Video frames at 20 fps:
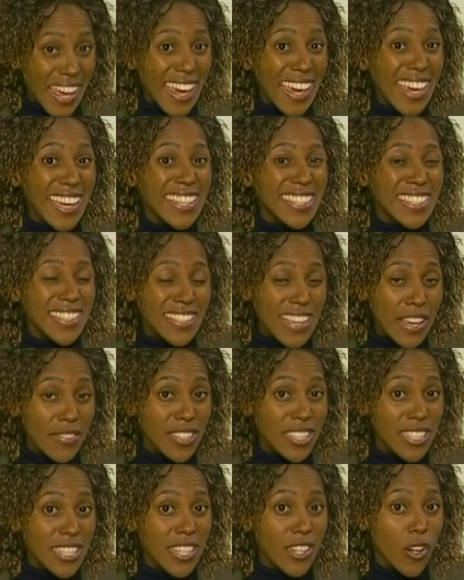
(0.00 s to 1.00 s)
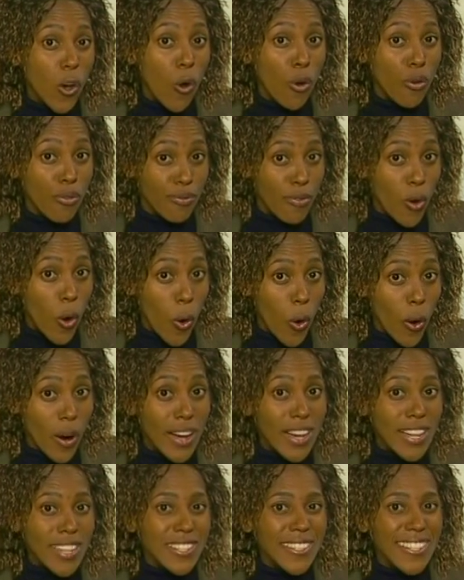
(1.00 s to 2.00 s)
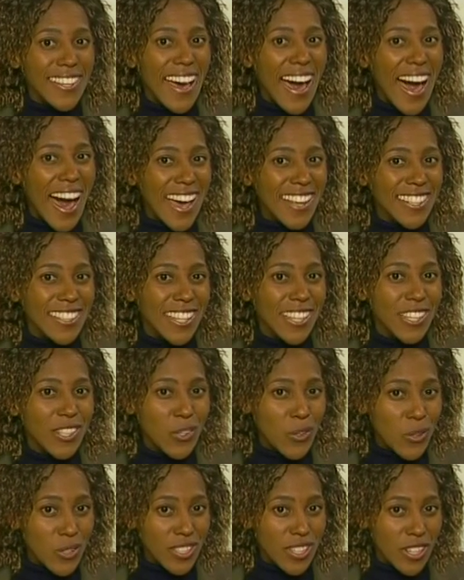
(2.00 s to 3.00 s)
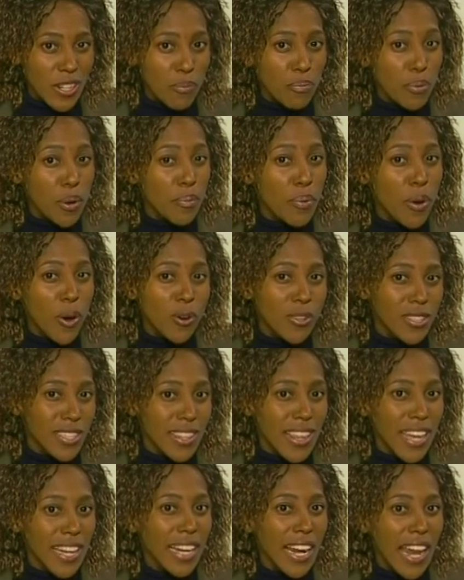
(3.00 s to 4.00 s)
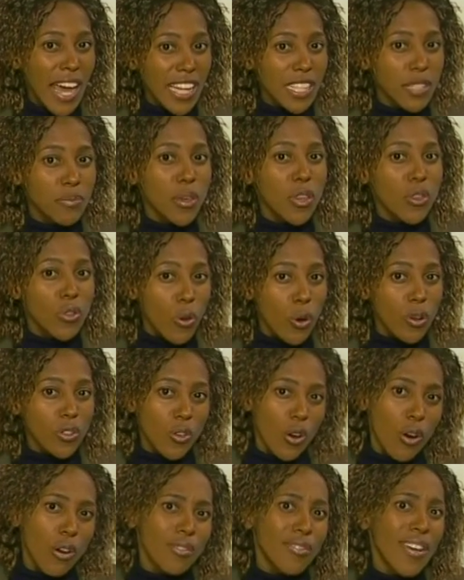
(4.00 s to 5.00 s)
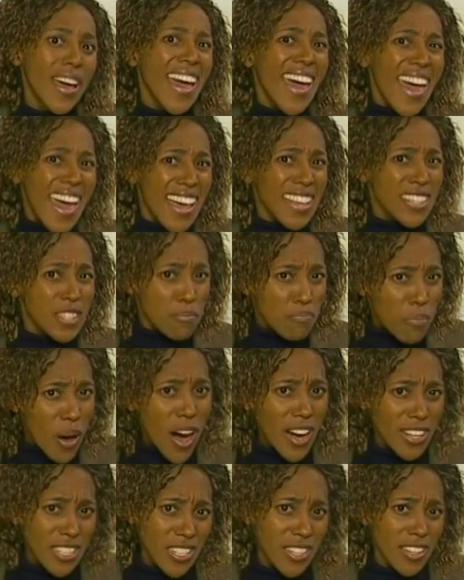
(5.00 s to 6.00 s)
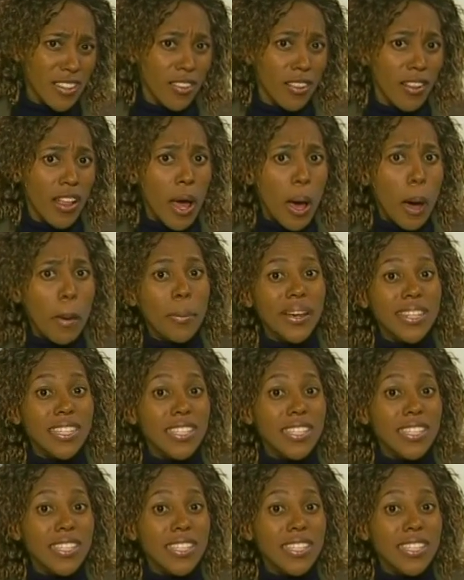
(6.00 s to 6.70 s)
In 1704, Sir Isaac Newton proposed that light be thought of as a particle, but